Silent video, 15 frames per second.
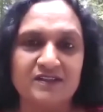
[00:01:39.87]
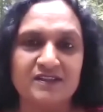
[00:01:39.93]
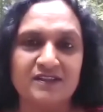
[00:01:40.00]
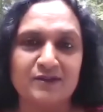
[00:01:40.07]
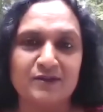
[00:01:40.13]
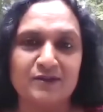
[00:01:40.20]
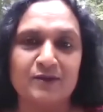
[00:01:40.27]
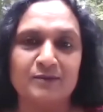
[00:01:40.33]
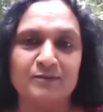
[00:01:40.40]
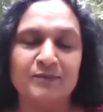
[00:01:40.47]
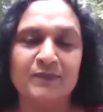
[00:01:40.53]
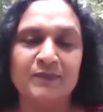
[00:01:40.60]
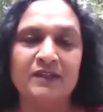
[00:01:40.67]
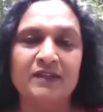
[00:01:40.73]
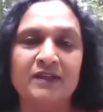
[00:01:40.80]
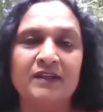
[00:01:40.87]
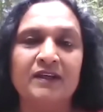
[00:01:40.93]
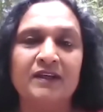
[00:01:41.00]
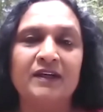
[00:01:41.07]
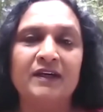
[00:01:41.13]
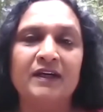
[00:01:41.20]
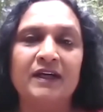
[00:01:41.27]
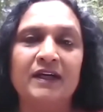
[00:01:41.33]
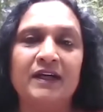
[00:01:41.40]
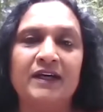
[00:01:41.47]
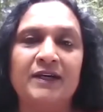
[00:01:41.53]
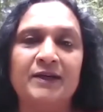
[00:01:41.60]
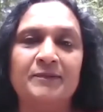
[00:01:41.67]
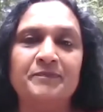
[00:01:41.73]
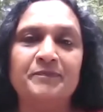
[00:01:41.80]
syndrome,
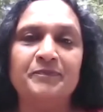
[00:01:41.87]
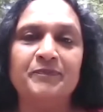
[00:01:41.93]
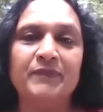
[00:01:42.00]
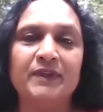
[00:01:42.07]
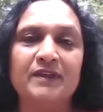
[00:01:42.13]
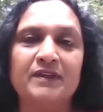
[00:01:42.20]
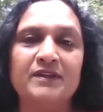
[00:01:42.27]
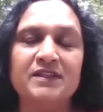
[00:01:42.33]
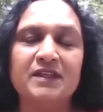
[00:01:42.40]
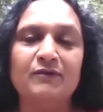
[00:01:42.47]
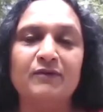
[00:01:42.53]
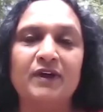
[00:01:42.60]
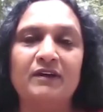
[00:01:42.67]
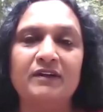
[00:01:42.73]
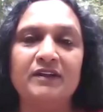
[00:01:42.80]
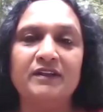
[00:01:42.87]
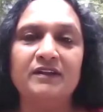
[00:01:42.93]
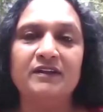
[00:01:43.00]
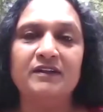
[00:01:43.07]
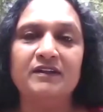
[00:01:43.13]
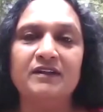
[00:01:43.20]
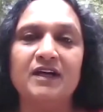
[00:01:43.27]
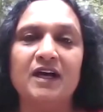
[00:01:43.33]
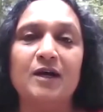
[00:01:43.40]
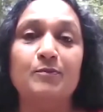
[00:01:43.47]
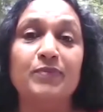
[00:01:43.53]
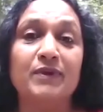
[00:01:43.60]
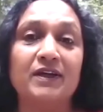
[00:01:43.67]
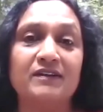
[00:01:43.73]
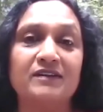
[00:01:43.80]
um, is a very
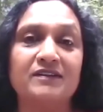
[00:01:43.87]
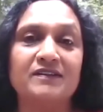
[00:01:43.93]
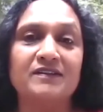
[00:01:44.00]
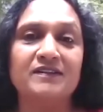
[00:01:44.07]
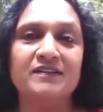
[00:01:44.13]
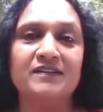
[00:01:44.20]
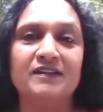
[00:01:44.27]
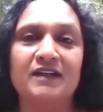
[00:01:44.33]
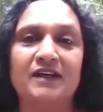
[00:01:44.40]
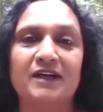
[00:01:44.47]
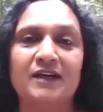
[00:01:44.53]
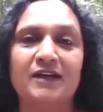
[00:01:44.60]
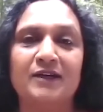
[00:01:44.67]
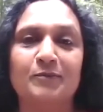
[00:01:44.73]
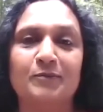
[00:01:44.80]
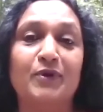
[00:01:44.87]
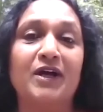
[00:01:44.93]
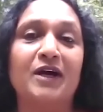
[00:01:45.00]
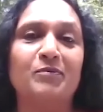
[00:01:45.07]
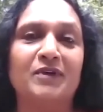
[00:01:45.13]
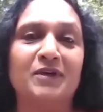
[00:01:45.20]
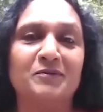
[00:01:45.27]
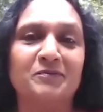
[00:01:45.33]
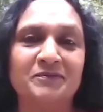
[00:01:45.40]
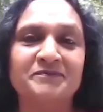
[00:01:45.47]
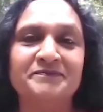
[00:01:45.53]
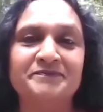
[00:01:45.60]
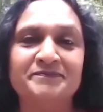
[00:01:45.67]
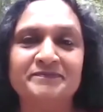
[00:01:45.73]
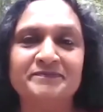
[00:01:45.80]
complex uh, problem
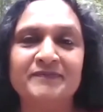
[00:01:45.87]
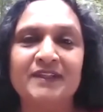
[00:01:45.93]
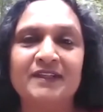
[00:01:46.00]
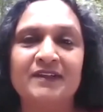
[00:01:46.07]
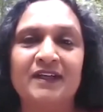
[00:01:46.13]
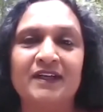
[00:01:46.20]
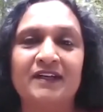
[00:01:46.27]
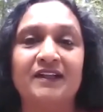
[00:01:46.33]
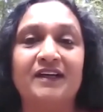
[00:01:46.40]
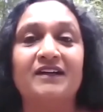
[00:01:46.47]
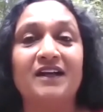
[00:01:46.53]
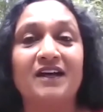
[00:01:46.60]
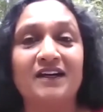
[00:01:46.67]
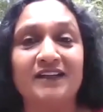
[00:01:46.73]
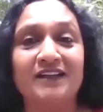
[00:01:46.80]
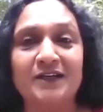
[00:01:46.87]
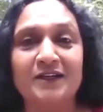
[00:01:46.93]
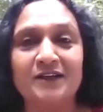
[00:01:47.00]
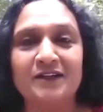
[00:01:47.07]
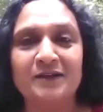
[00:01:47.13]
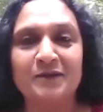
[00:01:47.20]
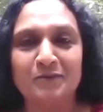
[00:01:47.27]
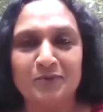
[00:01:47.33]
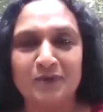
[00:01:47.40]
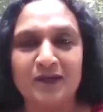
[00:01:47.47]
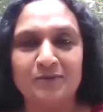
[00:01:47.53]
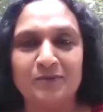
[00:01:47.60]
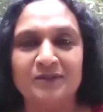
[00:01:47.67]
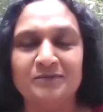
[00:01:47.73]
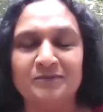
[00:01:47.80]
and a chronic
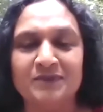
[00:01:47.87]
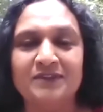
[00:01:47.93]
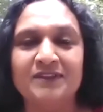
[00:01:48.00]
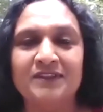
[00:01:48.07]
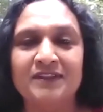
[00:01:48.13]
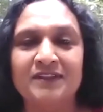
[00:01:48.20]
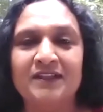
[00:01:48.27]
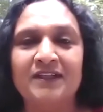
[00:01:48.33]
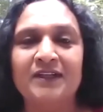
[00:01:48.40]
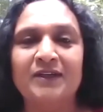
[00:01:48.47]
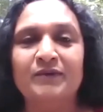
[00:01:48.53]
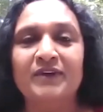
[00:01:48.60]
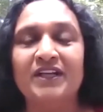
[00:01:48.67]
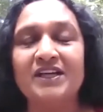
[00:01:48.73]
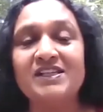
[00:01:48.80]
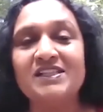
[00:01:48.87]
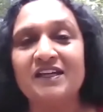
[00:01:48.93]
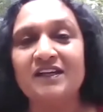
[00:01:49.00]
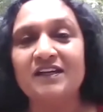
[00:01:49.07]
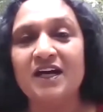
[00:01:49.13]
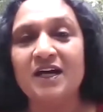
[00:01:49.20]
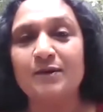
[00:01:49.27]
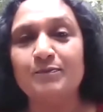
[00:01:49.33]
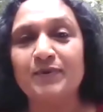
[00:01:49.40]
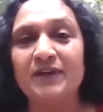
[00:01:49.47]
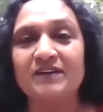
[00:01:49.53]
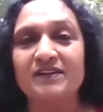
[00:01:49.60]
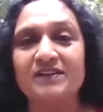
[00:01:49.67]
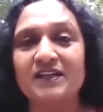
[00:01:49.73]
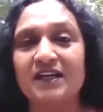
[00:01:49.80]
problem. When I say
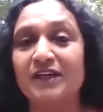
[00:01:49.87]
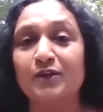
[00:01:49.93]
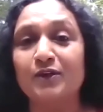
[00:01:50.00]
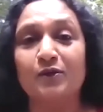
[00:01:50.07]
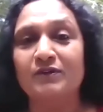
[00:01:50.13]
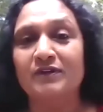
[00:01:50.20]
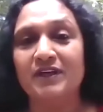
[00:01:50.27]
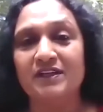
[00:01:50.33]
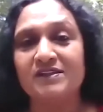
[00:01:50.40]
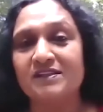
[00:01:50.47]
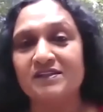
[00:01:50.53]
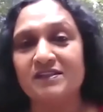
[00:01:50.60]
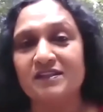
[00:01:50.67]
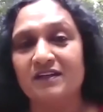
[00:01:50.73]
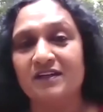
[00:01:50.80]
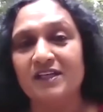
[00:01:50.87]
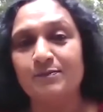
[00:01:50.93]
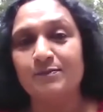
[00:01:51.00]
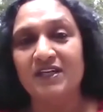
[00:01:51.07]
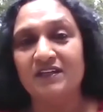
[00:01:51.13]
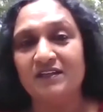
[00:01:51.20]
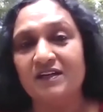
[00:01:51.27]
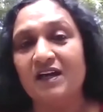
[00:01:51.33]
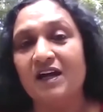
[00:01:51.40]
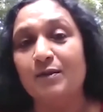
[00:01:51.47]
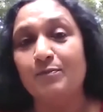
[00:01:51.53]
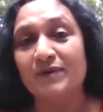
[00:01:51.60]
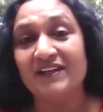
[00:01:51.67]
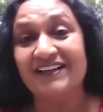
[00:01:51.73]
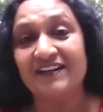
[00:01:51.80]
complex, I don't necessarily mean
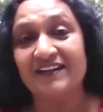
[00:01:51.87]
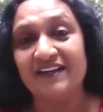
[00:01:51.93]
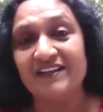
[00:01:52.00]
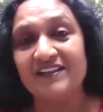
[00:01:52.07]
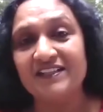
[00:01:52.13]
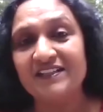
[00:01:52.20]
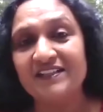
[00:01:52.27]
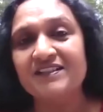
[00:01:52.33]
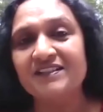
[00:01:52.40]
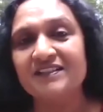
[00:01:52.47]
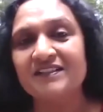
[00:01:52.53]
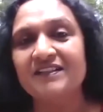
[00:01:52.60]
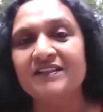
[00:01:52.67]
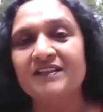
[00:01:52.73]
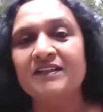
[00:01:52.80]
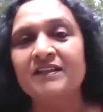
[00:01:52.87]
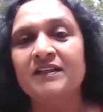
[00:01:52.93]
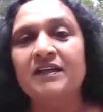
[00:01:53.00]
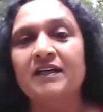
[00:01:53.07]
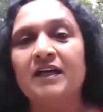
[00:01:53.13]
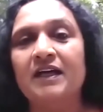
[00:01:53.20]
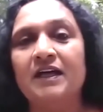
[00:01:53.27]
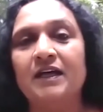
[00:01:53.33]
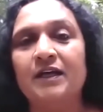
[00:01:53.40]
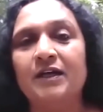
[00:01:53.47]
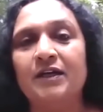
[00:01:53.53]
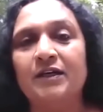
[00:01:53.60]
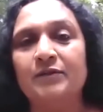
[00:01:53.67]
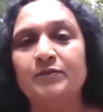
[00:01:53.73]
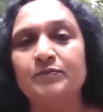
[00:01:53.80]
complicated.
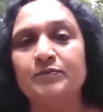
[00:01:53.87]
Uh,